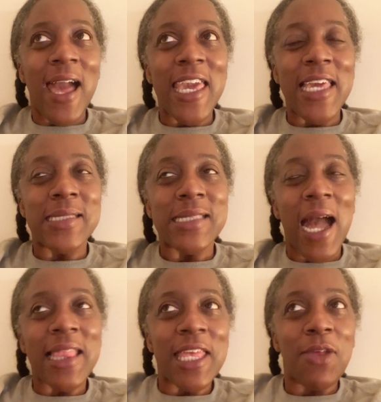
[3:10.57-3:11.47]
It's
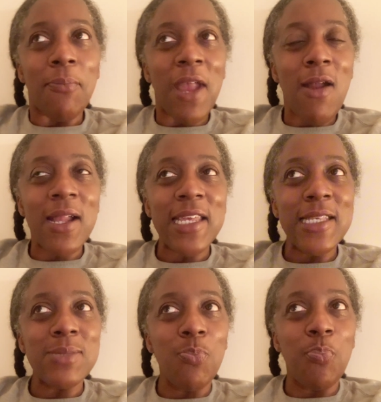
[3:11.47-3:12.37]
not that America
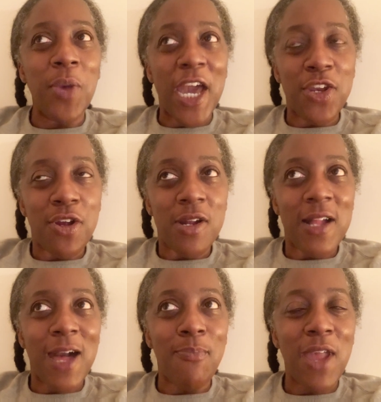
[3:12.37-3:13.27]
is better.
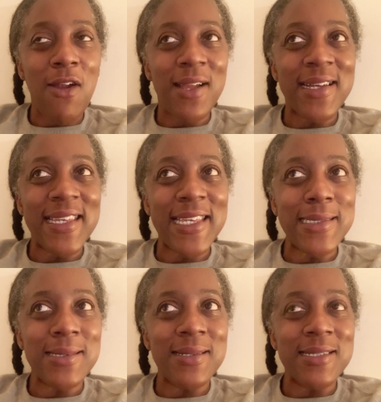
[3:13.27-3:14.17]
America
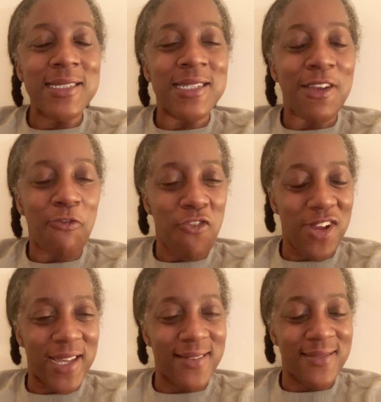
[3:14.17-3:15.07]
is different.